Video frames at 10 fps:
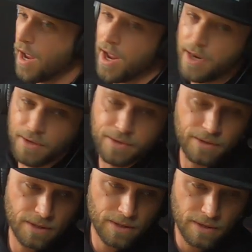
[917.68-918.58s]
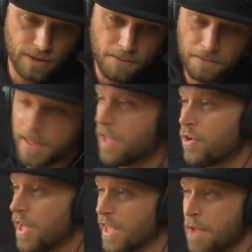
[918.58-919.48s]
and the
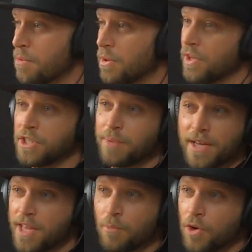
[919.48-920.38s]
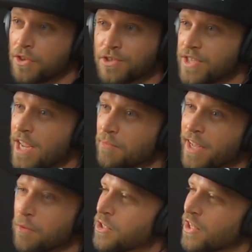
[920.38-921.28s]
internet capabilities back then weren't the same.
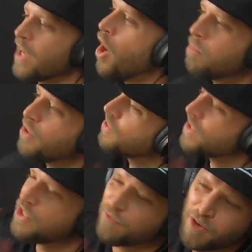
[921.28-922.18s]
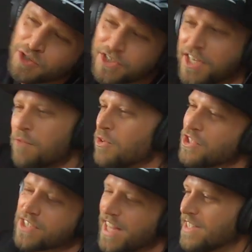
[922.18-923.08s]
Like it wasn't like, oh, bro, just send your verse in and we'll
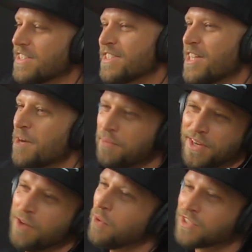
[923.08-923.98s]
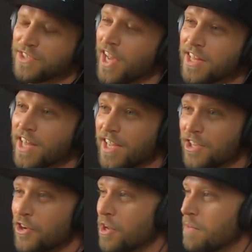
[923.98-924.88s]
just lace this up. And it wasn't like that.
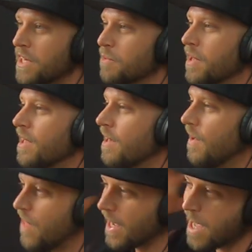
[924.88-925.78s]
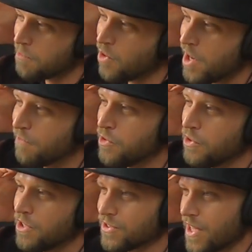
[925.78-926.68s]
You know what I mean? It, that came quite a few
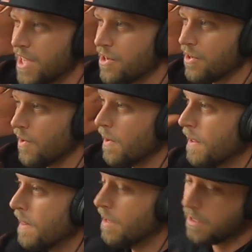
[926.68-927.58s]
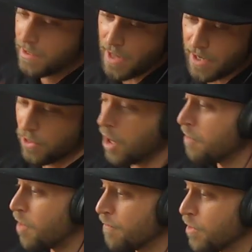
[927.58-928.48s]
years later. Like a lot
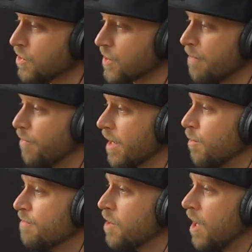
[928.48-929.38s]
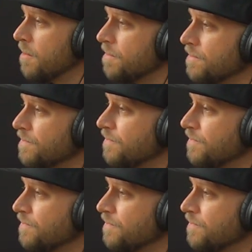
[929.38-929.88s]
of our first stuff, like we've got